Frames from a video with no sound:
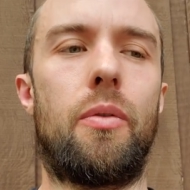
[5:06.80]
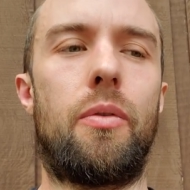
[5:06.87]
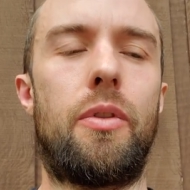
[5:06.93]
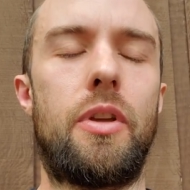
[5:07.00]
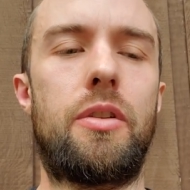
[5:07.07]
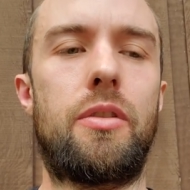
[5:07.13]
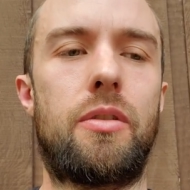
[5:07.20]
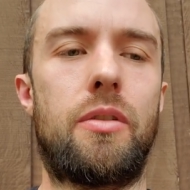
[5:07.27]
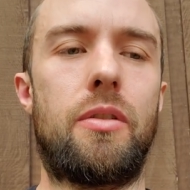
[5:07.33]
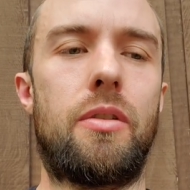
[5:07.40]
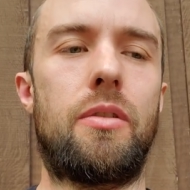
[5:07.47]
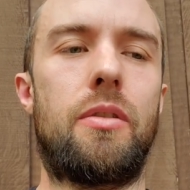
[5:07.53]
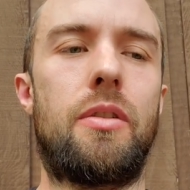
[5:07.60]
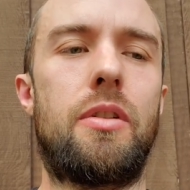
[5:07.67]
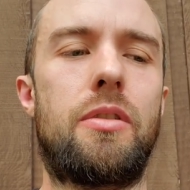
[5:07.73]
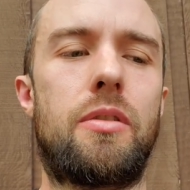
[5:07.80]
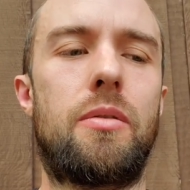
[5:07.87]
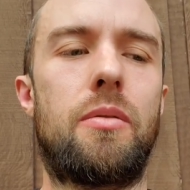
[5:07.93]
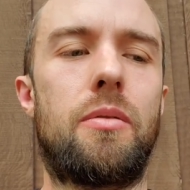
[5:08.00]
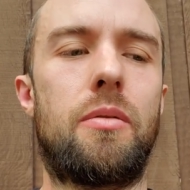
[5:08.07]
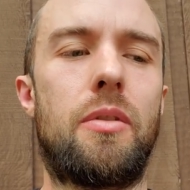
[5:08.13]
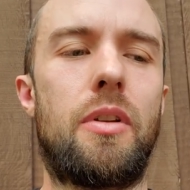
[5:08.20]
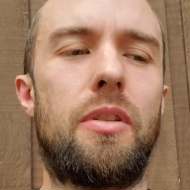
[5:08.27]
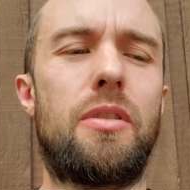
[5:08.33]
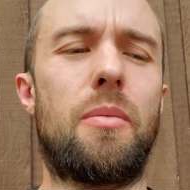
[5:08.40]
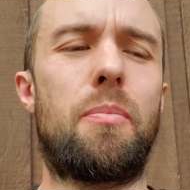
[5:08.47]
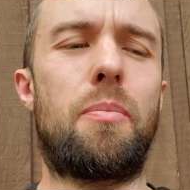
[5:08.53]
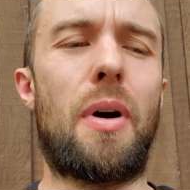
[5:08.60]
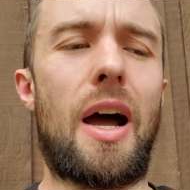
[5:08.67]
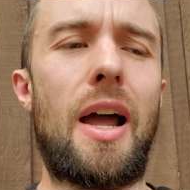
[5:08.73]
this is a
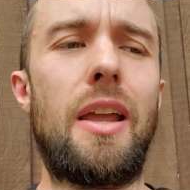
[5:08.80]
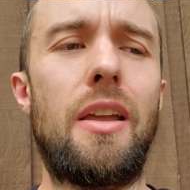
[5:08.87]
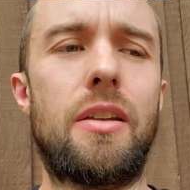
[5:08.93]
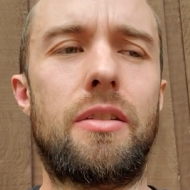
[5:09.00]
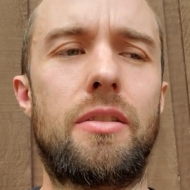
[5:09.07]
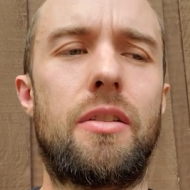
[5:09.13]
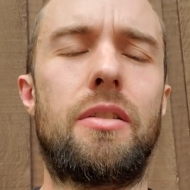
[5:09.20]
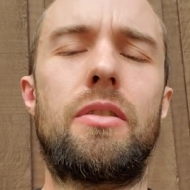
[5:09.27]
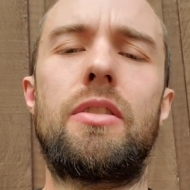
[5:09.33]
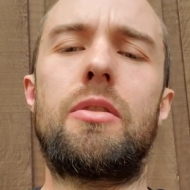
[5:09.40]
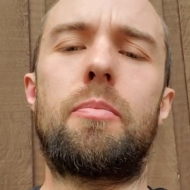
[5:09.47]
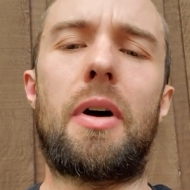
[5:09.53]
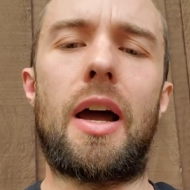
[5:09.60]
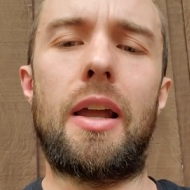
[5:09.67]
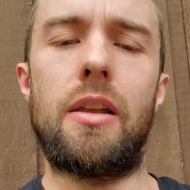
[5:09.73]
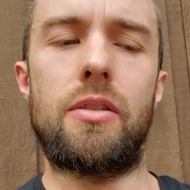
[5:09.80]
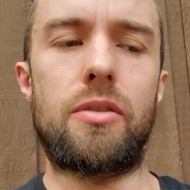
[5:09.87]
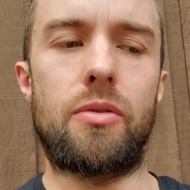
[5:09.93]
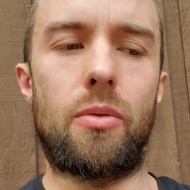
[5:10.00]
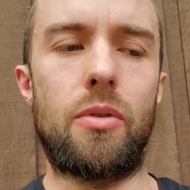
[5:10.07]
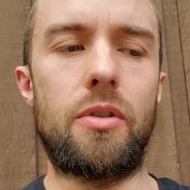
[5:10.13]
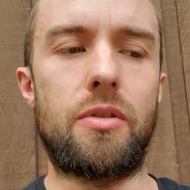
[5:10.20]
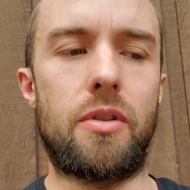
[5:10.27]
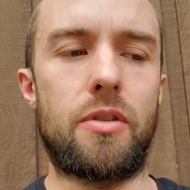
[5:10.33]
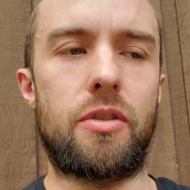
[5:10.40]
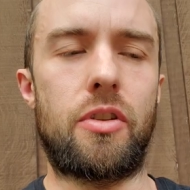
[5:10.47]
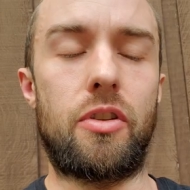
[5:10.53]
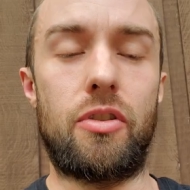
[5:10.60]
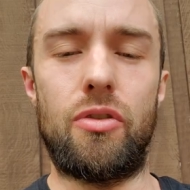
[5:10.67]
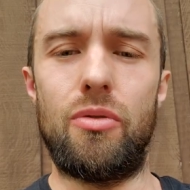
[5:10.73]
bias. This bias towards this
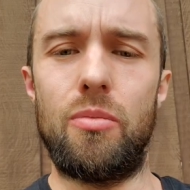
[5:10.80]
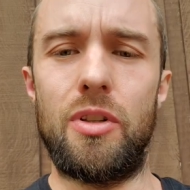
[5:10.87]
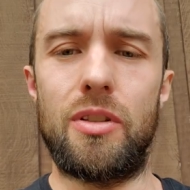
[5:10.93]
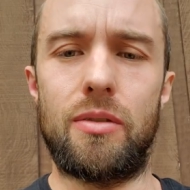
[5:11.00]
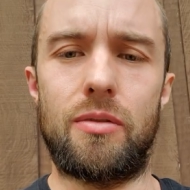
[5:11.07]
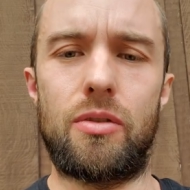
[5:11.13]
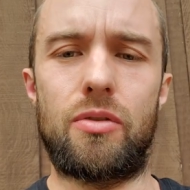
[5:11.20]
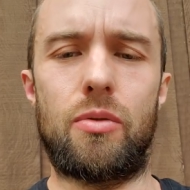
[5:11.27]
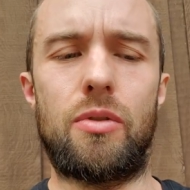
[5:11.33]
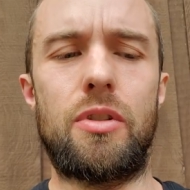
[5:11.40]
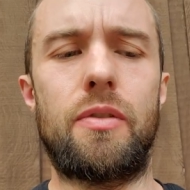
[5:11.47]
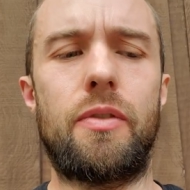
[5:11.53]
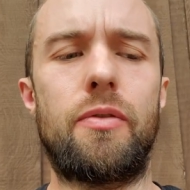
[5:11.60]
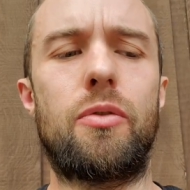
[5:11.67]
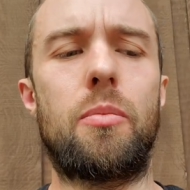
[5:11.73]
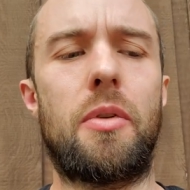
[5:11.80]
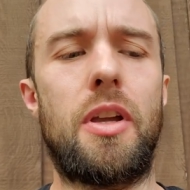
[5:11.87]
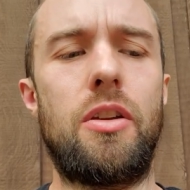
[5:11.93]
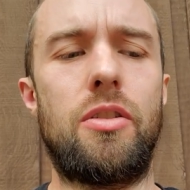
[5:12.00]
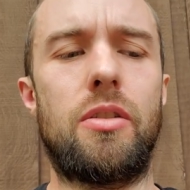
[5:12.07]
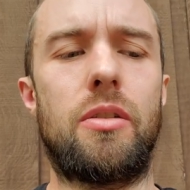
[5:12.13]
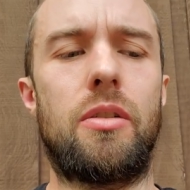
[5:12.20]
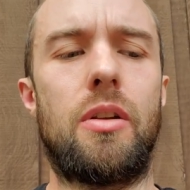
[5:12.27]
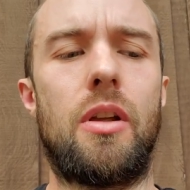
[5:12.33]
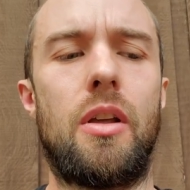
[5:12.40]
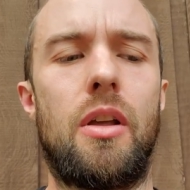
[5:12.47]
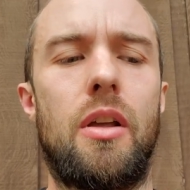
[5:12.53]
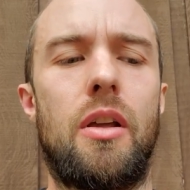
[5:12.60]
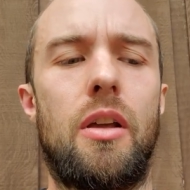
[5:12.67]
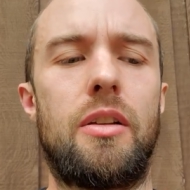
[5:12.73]
human source of information
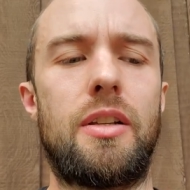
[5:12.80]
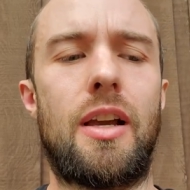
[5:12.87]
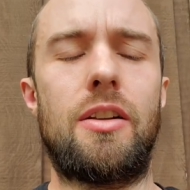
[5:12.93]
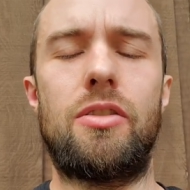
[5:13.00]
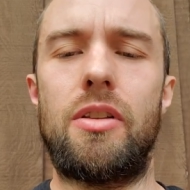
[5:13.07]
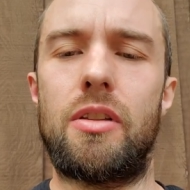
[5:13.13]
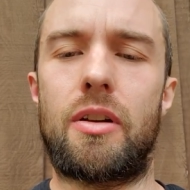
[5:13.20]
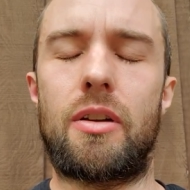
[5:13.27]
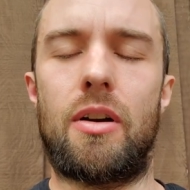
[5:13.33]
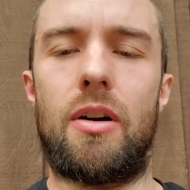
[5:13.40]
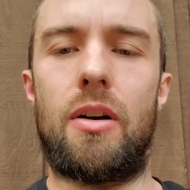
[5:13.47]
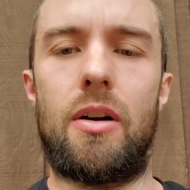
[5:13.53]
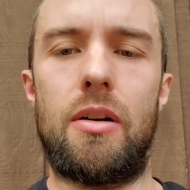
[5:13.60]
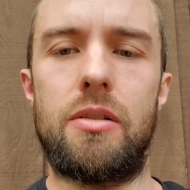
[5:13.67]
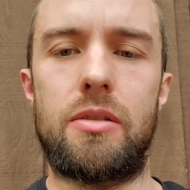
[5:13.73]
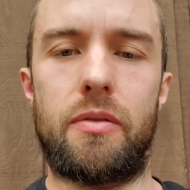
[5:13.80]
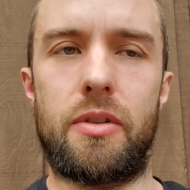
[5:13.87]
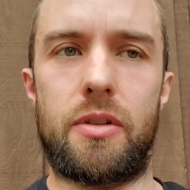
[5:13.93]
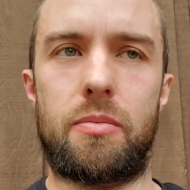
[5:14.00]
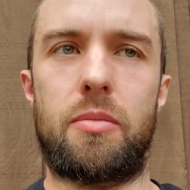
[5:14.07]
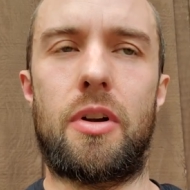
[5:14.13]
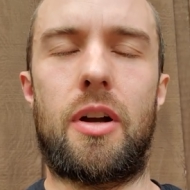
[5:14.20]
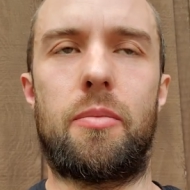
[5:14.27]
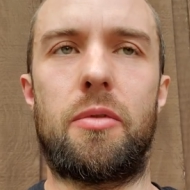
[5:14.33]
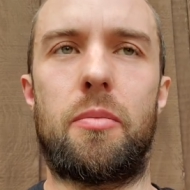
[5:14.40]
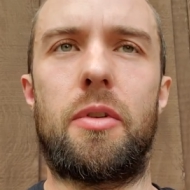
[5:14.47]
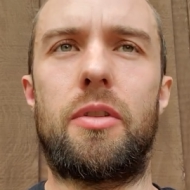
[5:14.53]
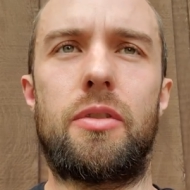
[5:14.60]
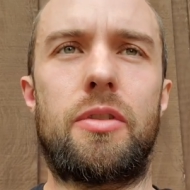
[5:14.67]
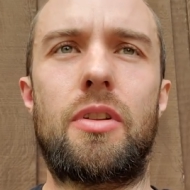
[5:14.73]
is actually the cause of this problem.
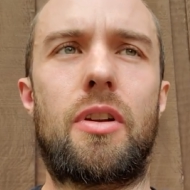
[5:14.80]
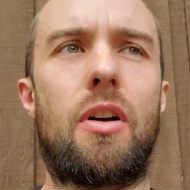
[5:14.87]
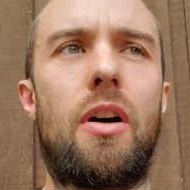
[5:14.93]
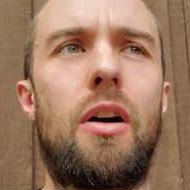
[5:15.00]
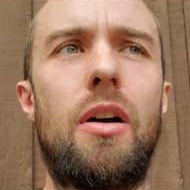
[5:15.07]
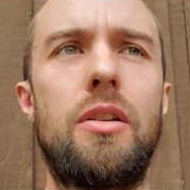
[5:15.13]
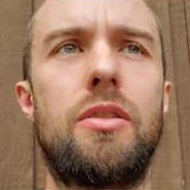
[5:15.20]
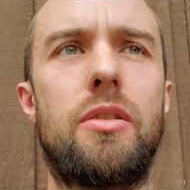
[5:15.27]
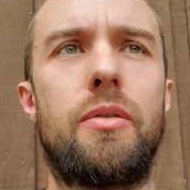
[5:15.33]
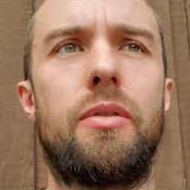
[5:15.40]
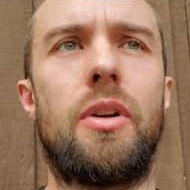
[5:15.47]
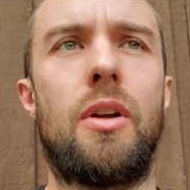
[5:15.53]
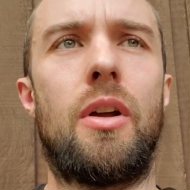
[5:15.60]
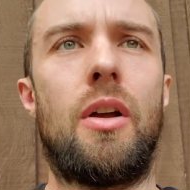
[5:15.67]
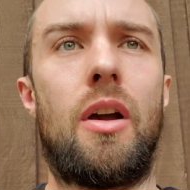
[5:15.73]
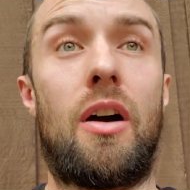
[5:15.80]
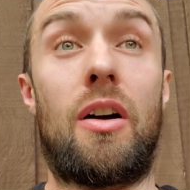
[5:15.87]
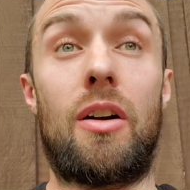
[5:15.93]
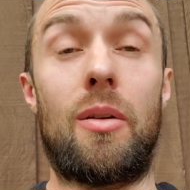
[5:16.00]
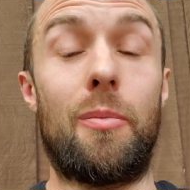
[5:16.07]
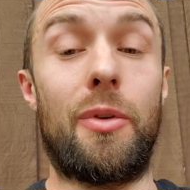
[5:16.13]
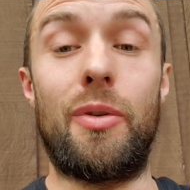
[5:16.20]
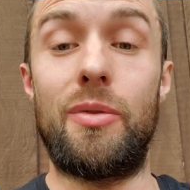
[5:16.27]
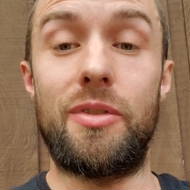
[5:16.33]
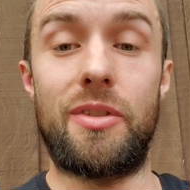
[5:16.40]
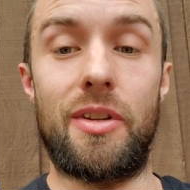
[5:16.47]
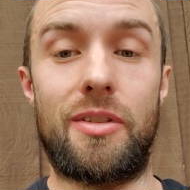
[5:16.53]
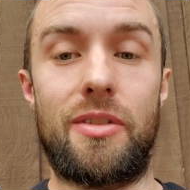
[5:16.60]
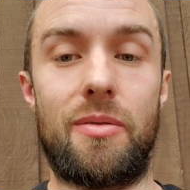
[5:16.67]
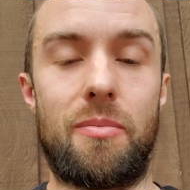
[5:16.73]
It's the cause of our immune
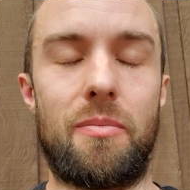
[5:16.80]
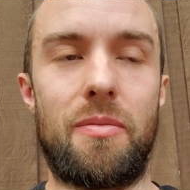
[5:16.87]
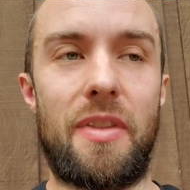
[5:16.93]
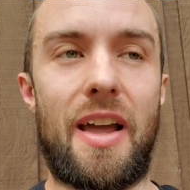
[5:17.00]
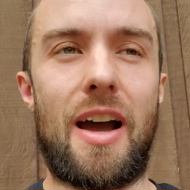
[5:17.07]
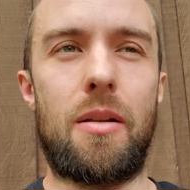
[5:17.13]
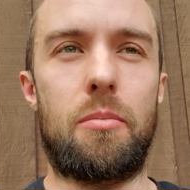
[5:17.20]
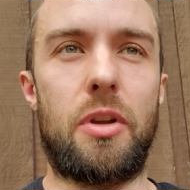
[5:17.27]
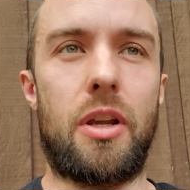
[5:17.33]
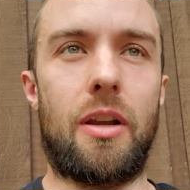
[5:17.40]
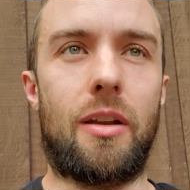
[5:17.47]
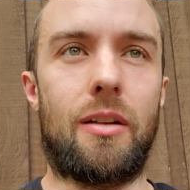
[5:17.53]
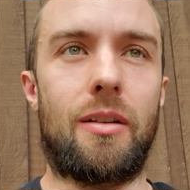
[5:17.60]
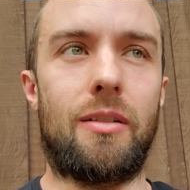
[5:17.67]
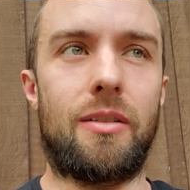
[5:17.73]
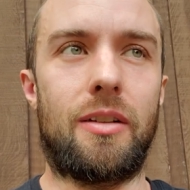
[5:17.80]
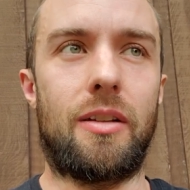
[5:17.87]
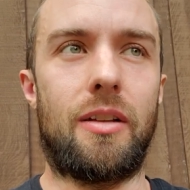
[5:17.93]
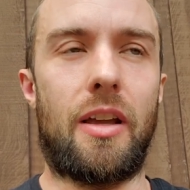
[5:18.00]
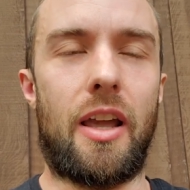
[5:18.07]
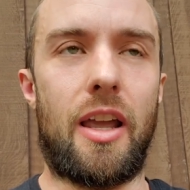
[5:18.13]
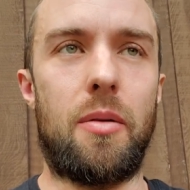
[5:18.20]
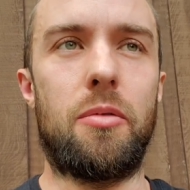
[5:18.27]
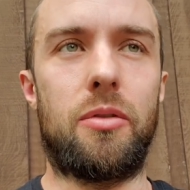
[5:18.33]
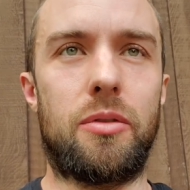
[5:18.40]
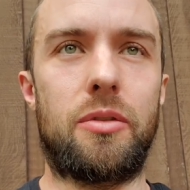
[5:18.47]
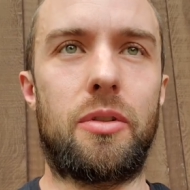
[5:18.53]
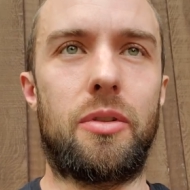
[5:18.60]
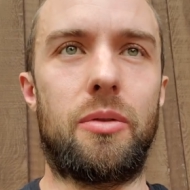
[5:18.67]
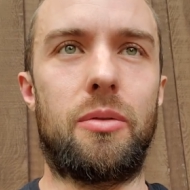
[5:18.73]
system not being able
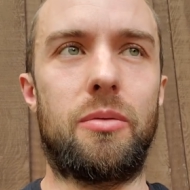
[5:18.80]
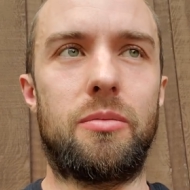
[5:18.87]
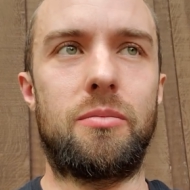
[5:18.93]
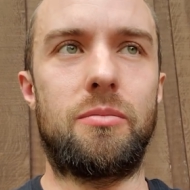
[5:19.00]
to